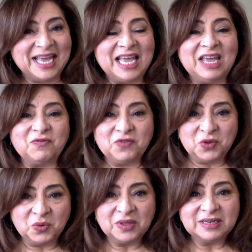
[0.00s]
If
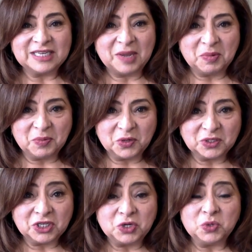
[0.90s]
you are the type of
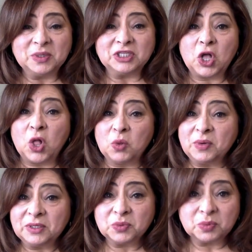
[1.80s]
person who is
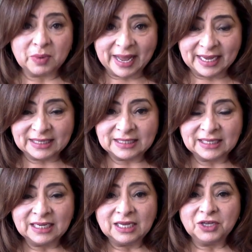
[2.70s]
always right,
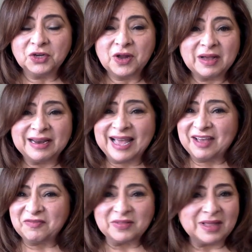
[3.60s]
you're not going to
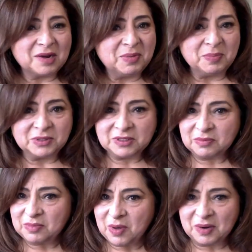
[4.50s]
have a lot of people to
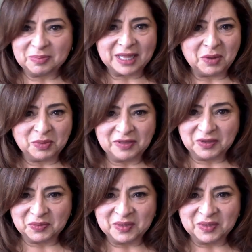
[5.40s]
want to play with you.